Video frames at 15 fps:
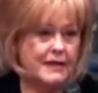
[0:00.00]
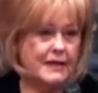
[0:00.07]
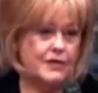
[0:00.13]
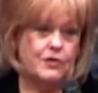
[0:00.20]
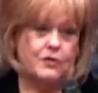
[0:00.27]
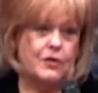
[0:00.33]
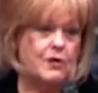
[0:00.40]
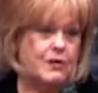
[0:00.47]

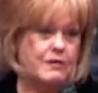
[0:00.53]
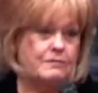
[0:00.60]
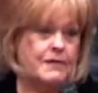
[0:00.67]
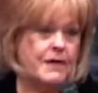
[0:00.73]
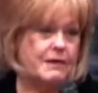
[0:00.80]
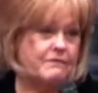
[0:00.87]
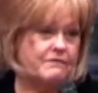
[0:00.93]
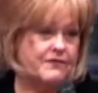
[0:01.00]
You know, he'd
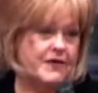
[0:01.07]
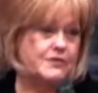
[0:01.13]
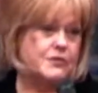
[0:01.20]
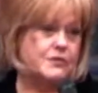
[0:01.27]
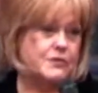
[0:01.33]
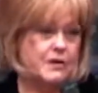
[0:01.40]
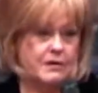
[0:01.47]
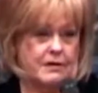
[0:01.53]
been a
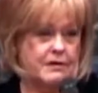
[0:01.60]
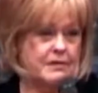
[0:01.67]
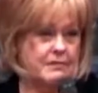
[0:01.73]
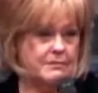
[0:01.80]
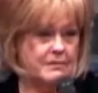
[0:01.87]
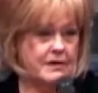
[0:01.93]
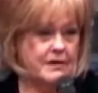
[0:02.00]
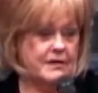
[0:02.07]
vegetable, uh,
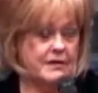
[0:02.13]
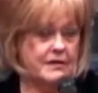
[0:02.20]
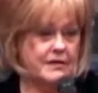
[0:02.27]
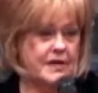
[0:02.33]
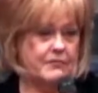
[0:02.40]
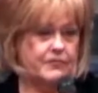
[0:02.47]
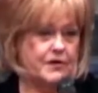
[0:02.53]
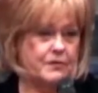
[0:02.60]

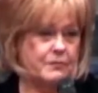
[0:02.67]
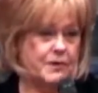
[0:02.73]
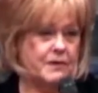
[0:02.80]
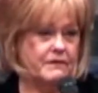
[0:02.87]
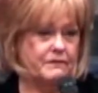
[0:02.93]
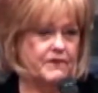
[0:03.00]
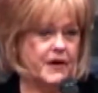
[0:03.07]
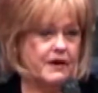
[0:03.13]
nothing when
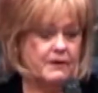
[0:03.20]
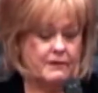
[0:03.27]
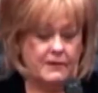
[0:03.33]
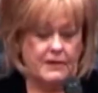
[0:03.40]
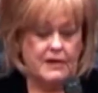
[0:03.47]
he fell.